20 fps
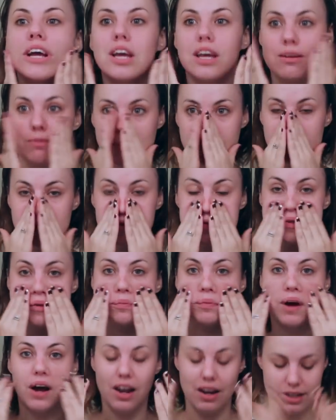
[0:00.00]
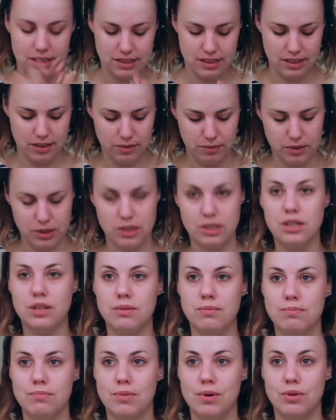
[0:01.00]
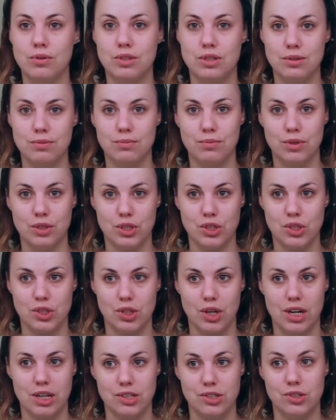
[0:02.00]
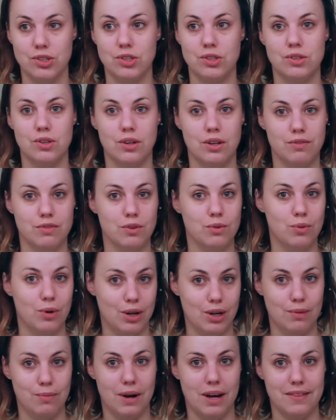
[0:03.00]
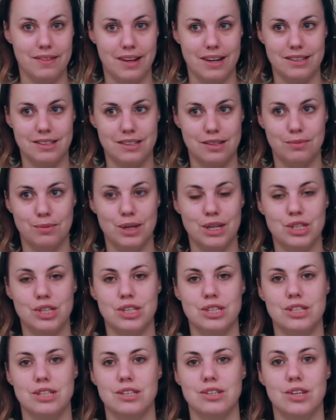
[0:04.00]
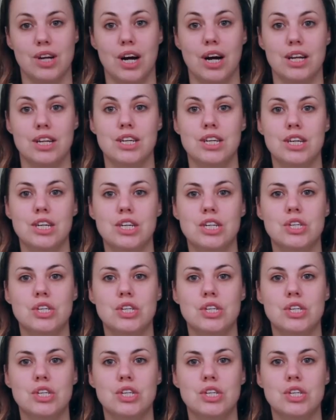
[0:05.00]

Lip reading: chemicals or products in it, which most moisturizers, you don't have to worry about that so much because they're not